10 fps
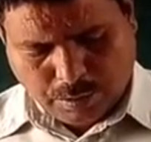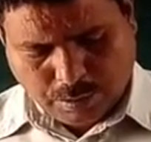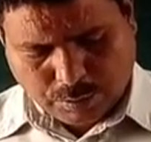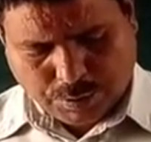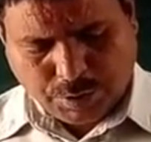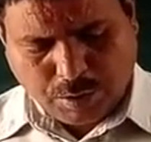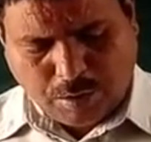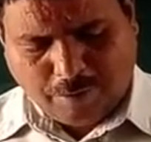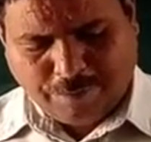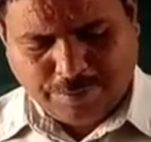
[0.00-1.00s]
She
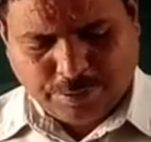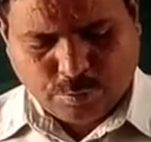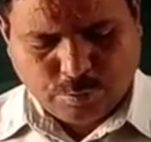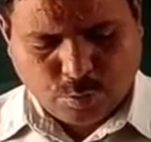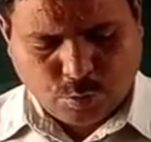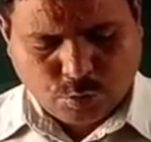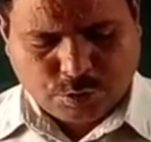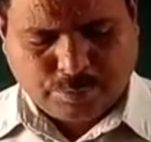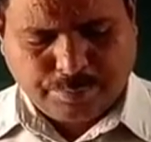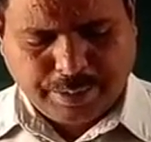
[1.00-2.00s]
offered to
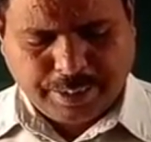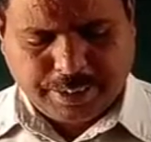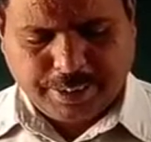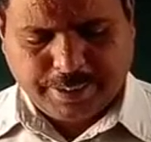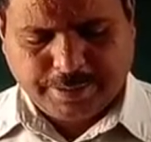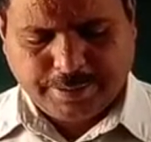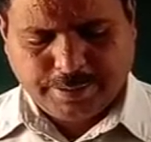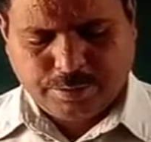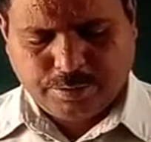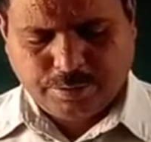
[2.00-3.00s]
host me in the
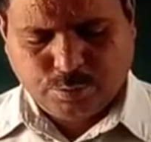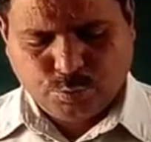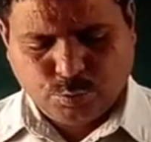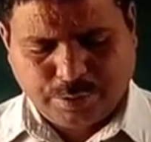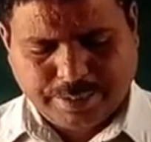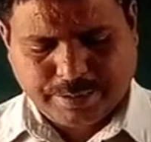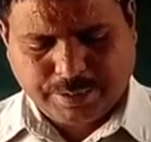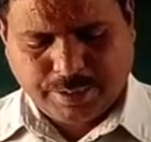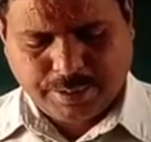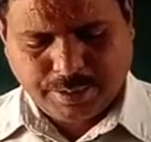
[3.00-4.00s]

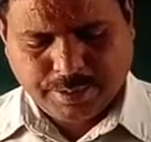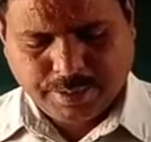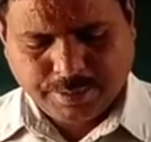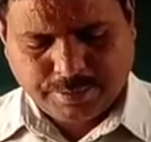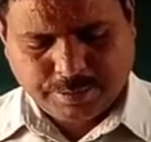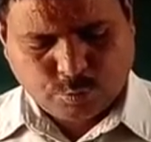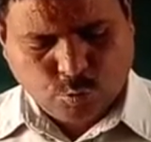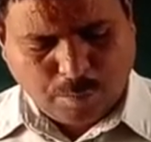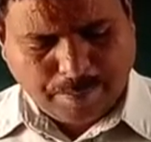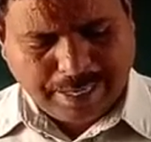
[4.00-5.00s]
USA since
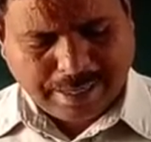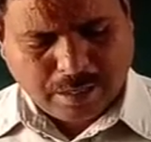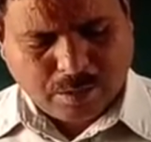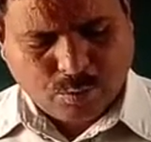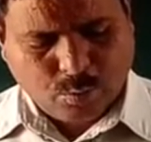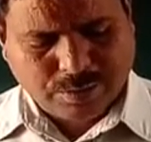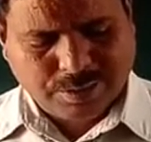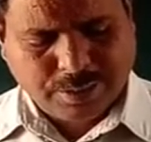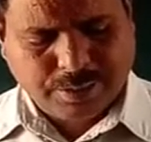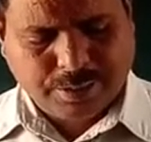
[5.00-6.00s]
Gopal Rao
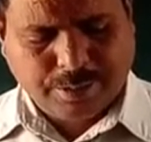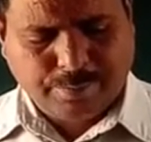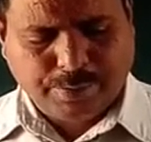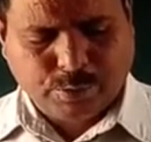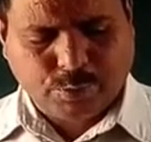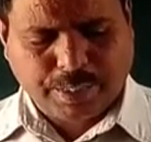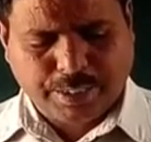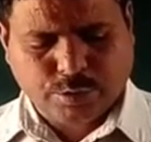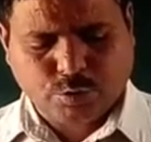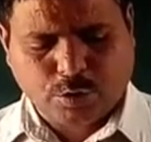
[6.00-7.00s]
wasn't able to get
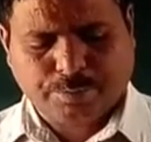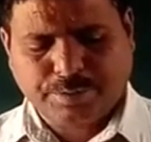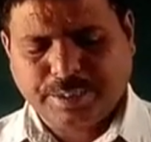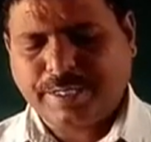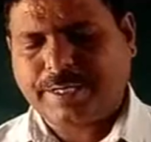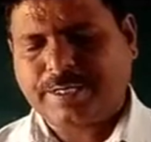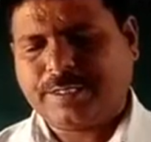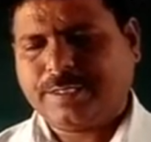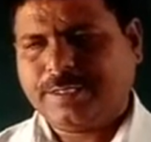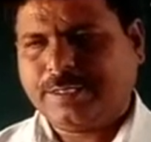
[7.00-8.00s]
a job there.
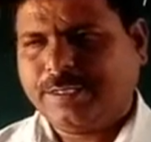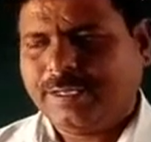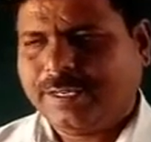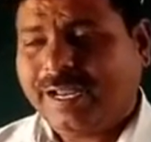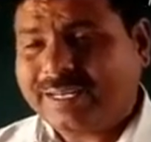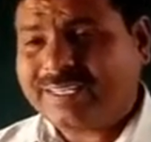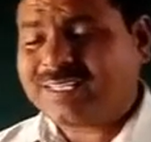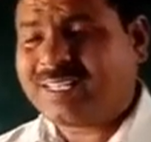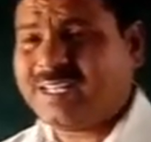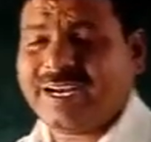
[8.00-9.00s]
And
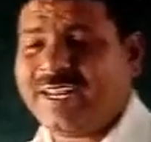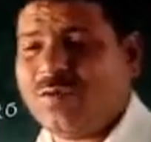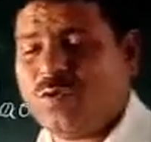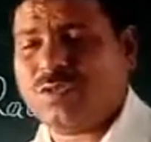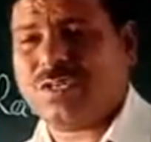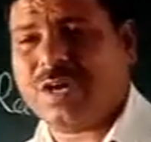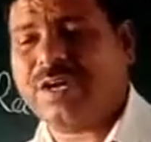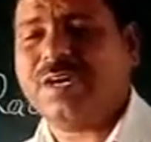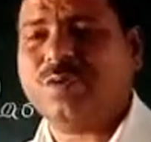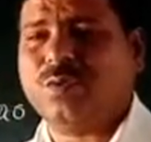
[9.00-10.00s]
this lady was
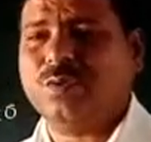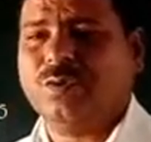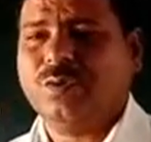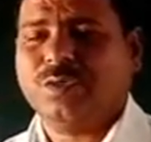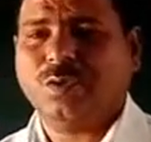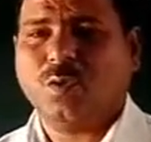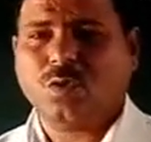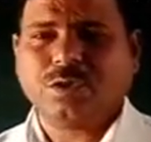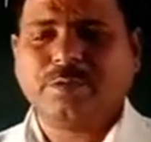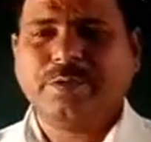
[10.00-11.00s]
ready to
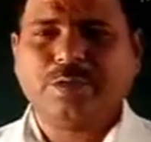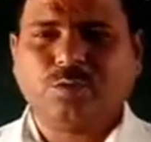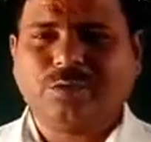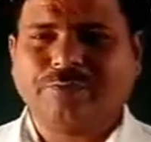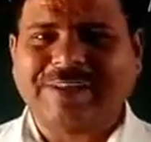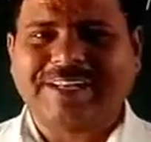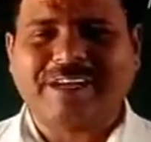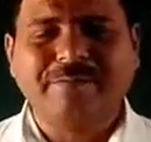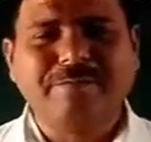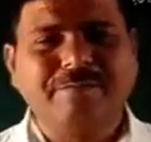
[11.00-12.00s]
host me, to
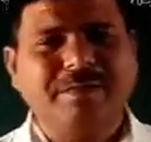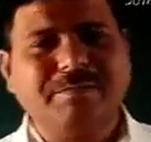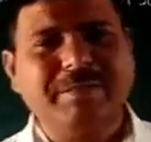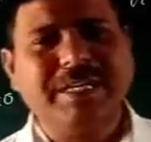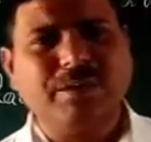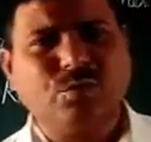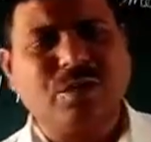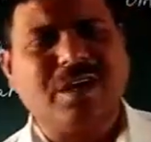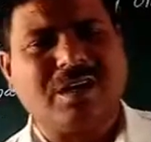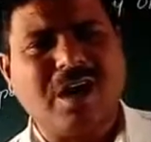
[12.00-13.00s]
welcome me to
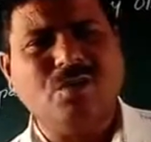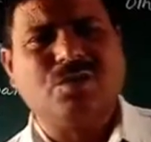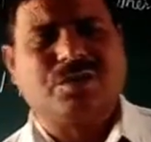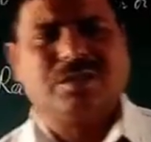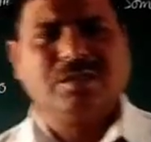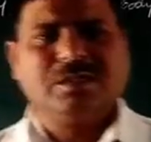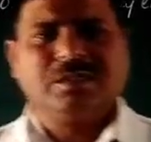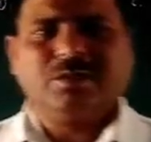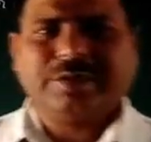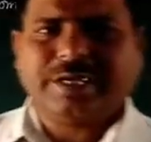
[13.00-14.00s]
her house,
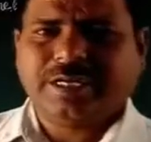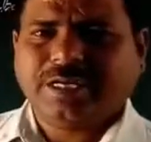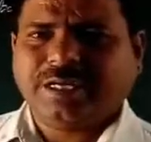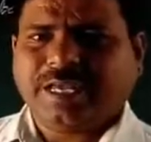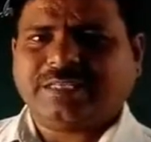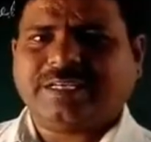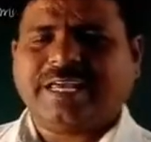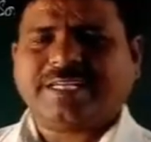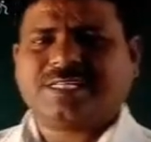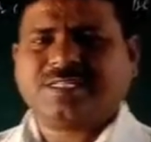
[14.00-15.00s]
okay, as a
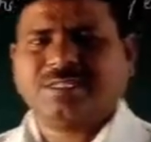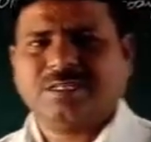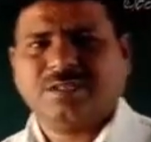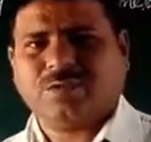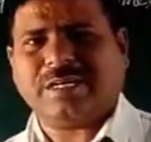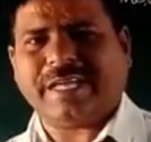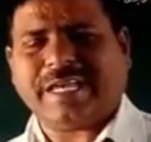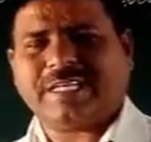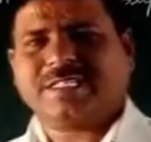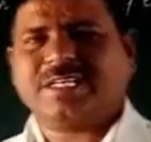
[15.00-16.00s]
guest, so that I
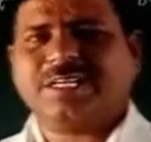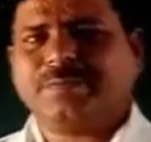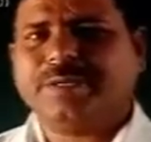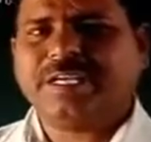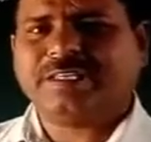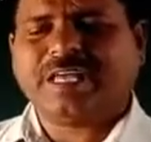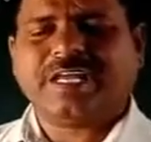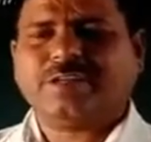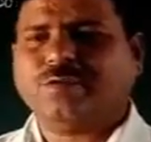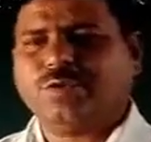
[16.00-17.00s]
can study. Being there
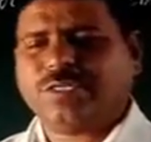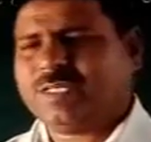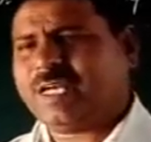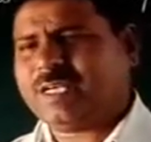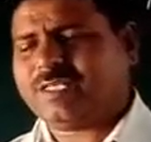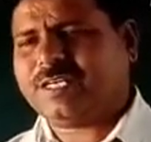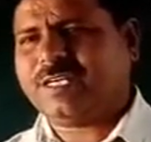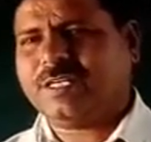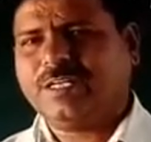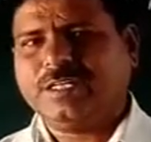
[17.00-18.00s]
in the USA, I can study.
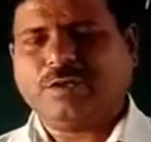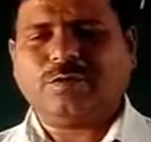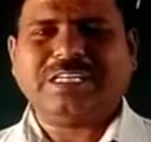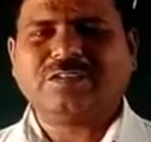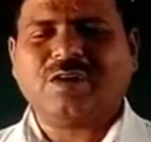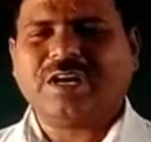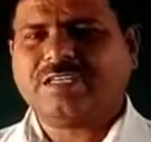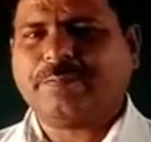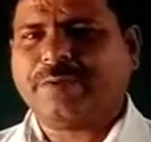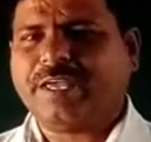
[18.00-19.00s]
Now he is called
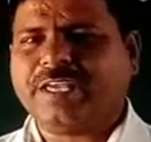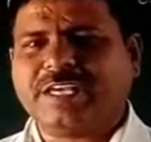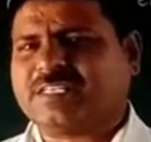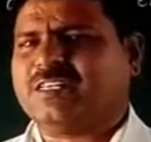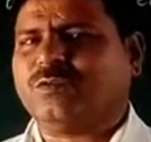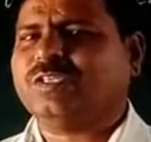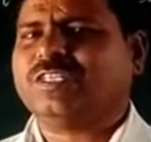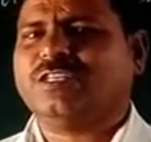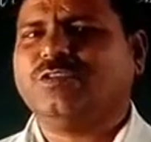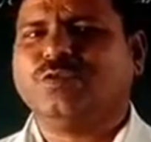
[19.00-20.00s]
as a paying guest. Now this is
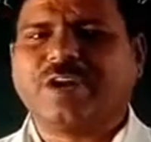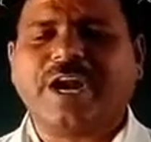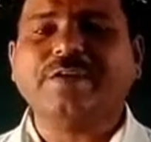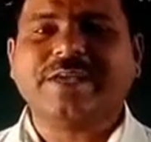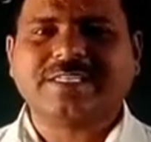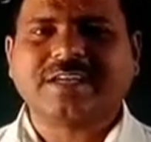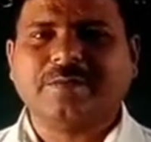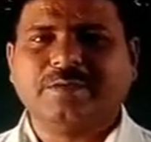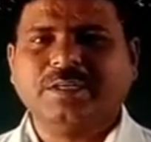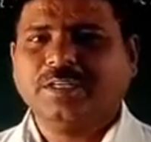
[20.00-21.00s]
the new trend we have
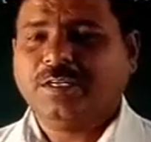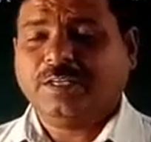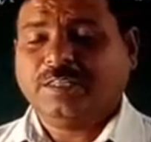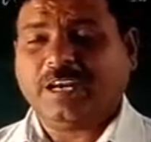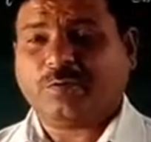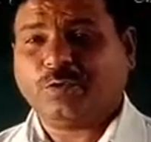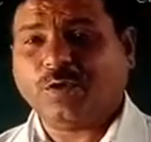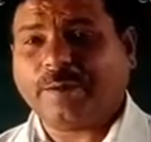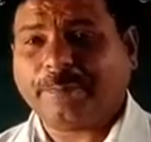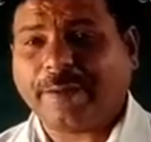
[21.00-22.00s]
come. That
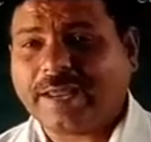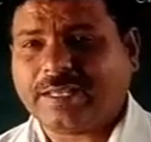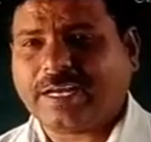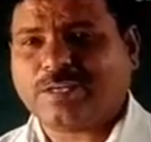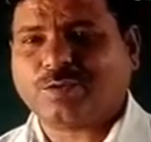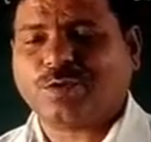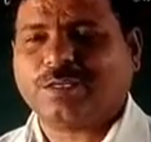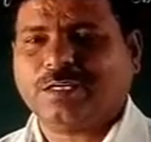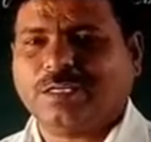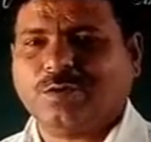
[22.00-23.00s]
without paying, that is called
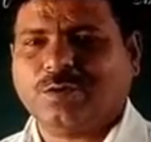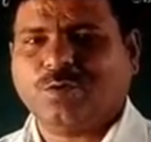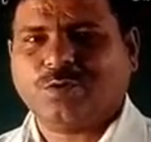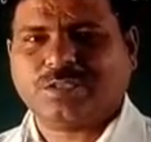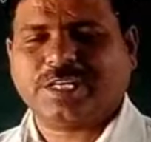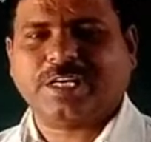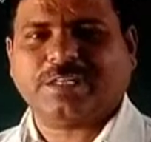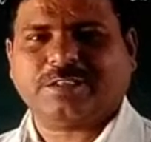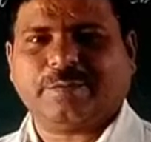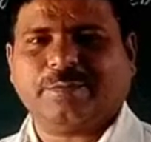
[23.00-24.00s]
hosting
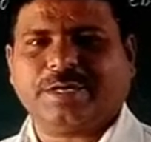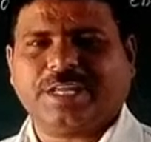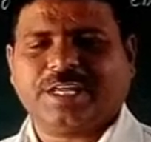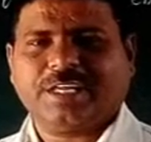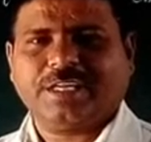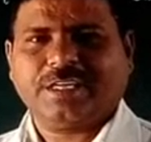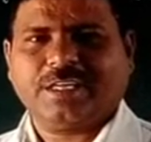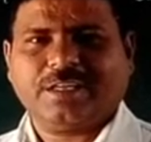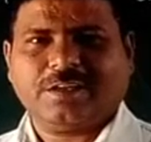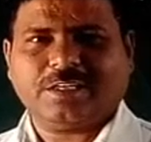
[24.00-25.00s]
somebody.
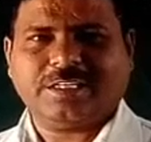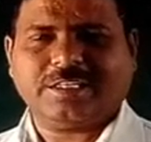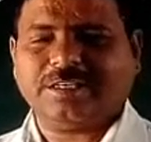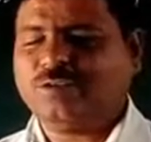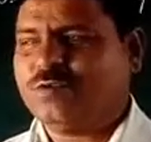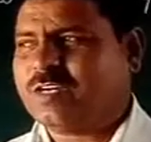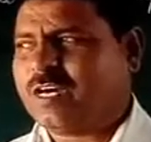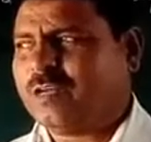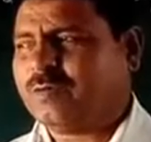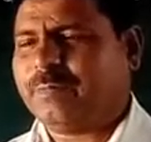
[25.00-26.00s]
This is new
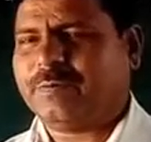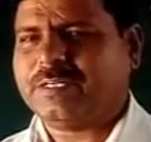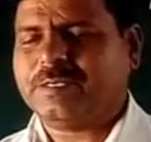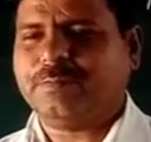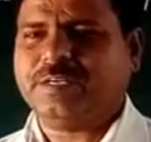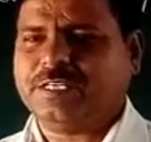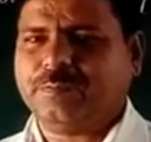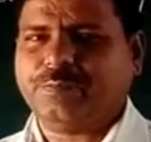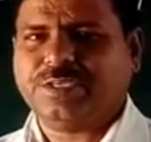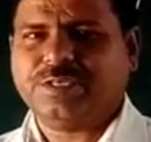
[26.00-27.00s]
trend of the
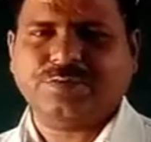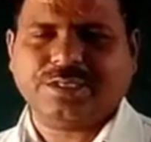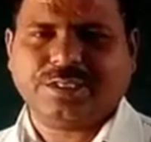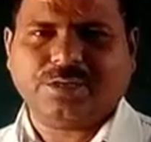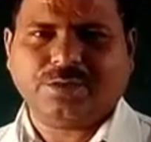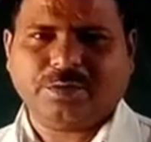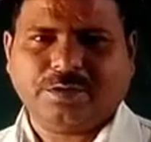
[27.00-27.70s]
PGBC, you know.